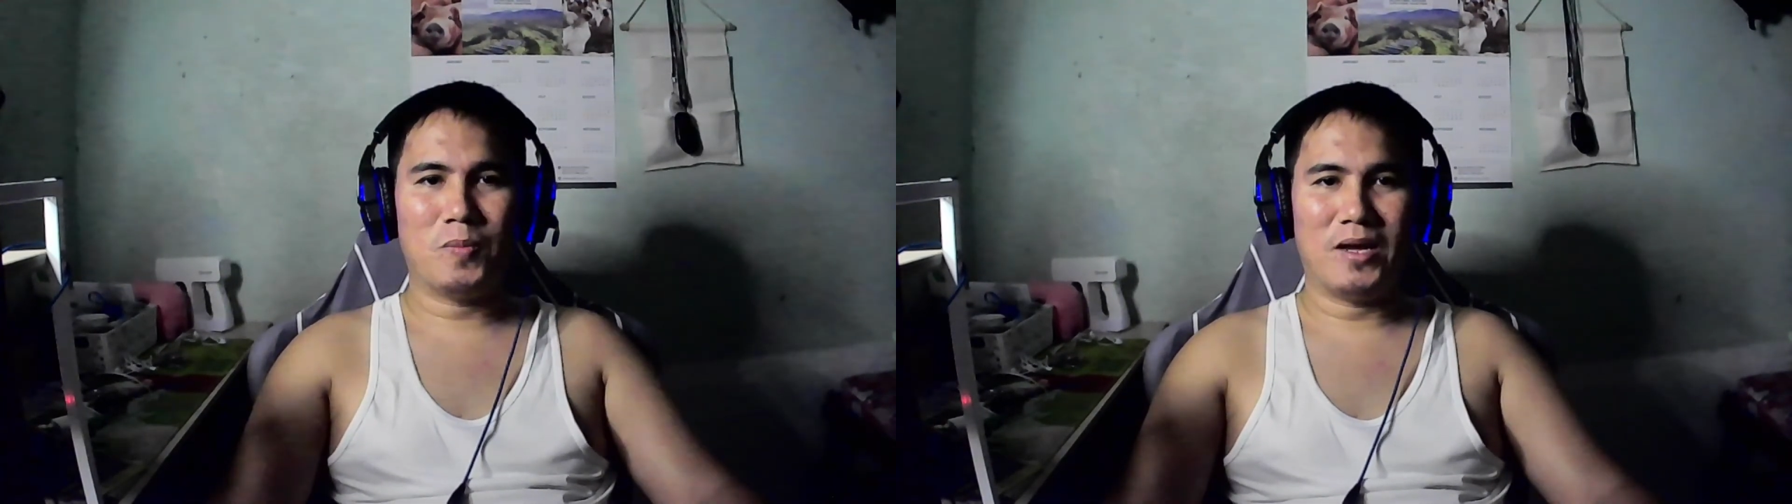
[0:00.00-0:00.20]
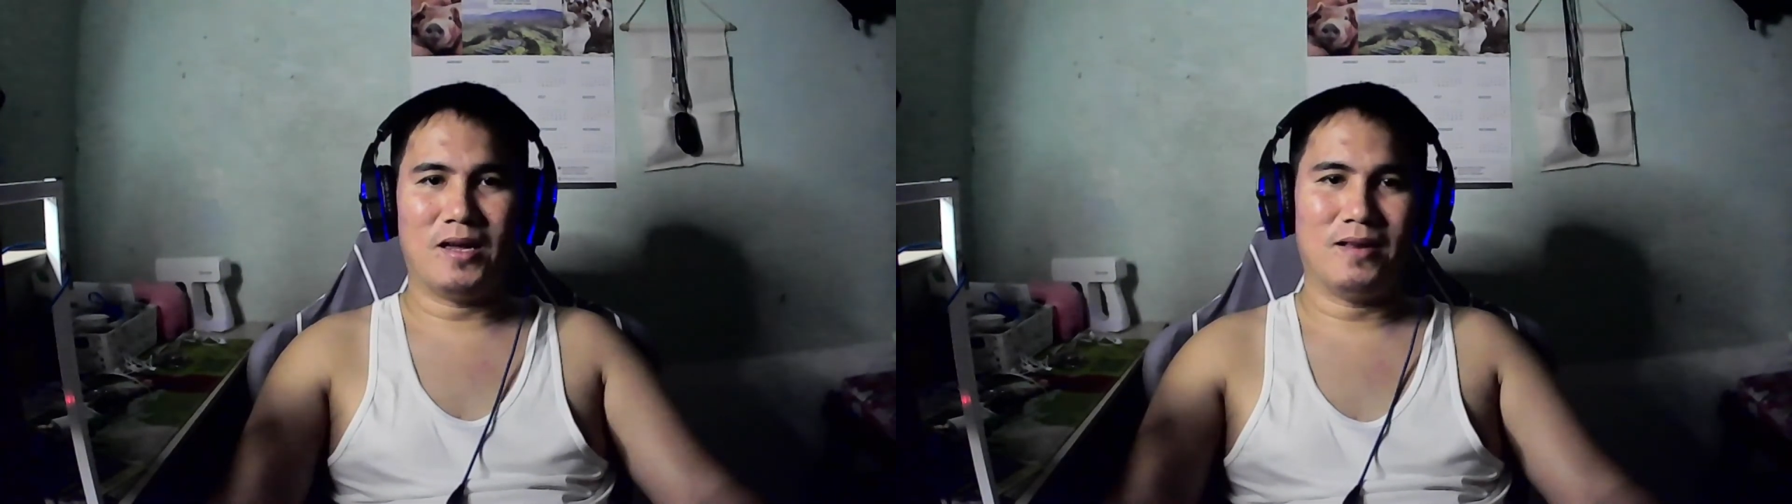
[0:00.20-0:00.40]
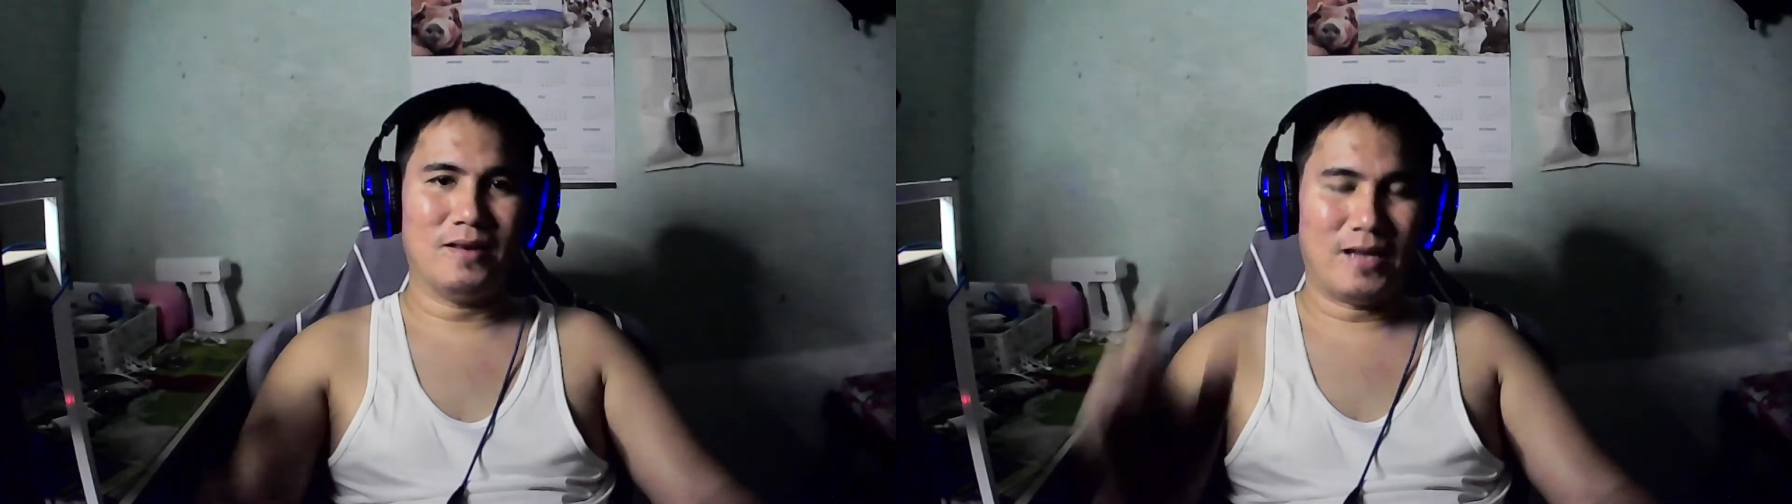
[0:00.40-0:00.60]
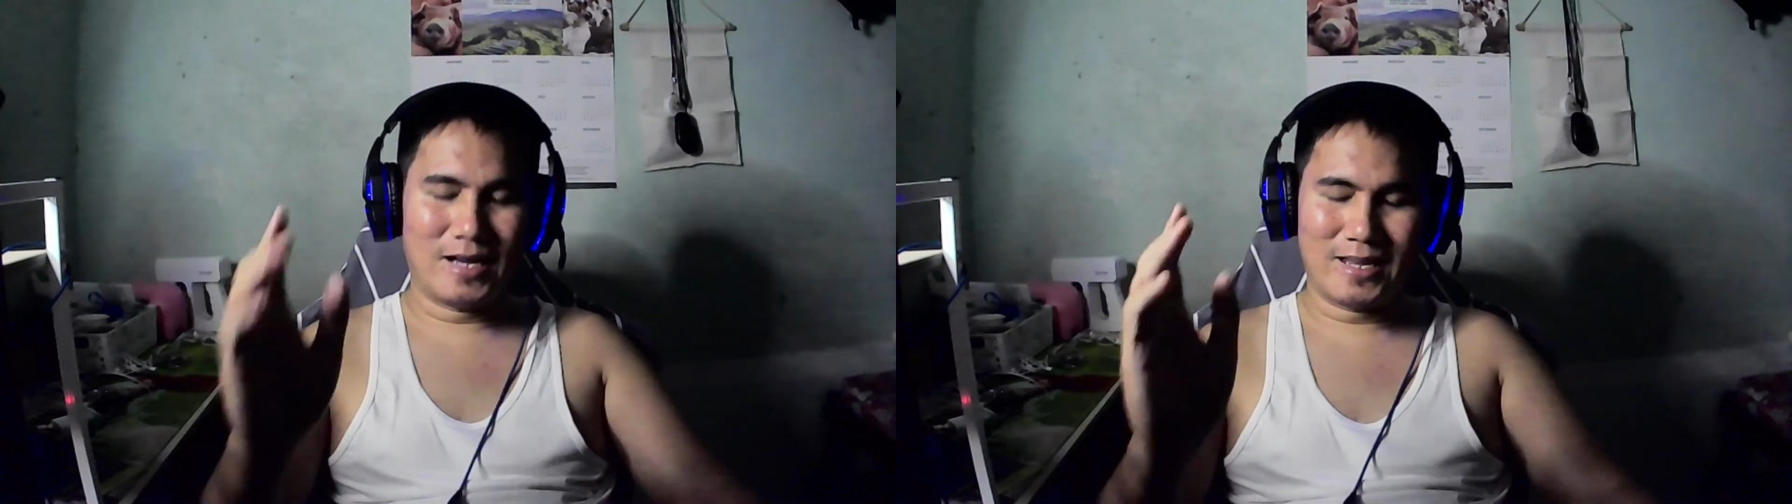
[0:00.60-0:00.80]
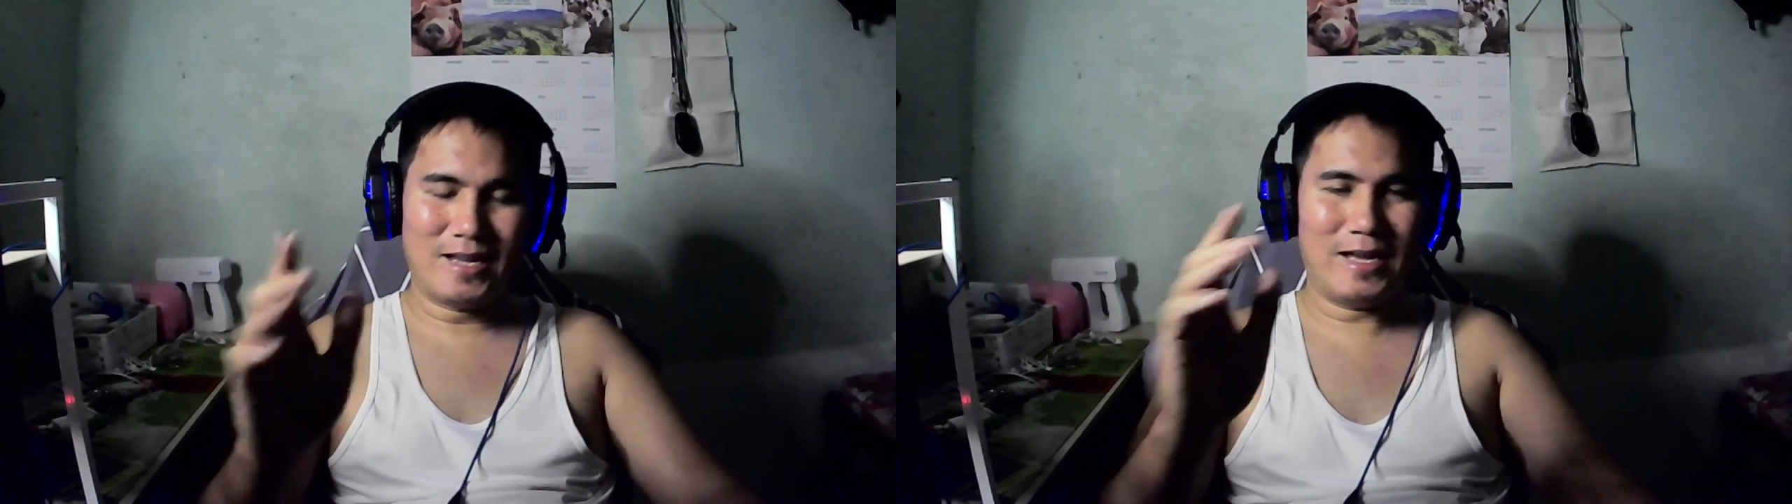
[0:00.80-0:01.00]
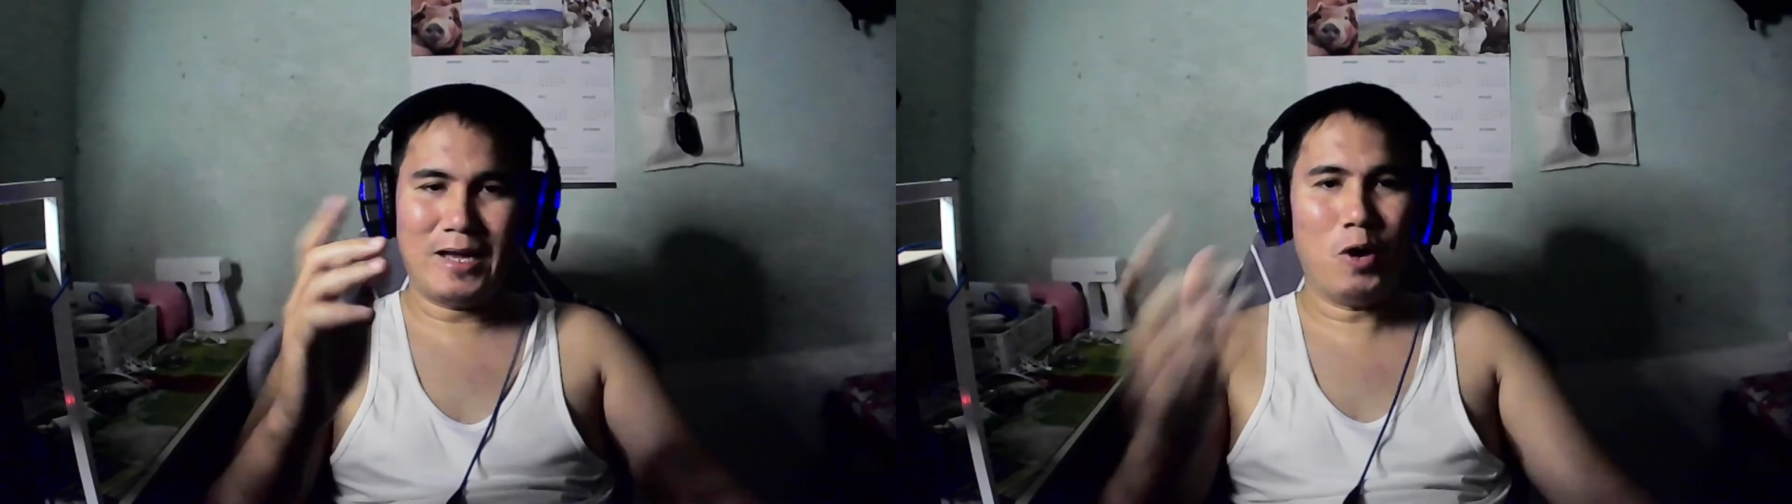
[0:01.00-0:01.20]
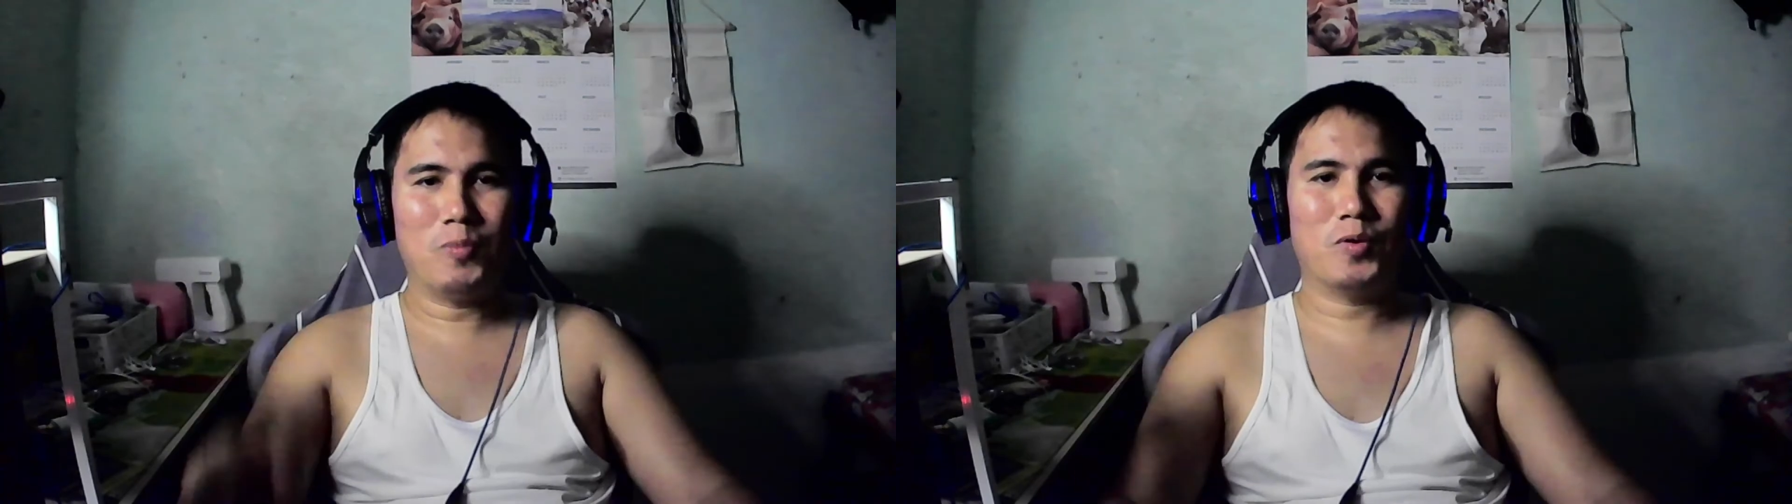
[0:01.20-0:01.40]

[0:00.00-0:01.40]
and I hope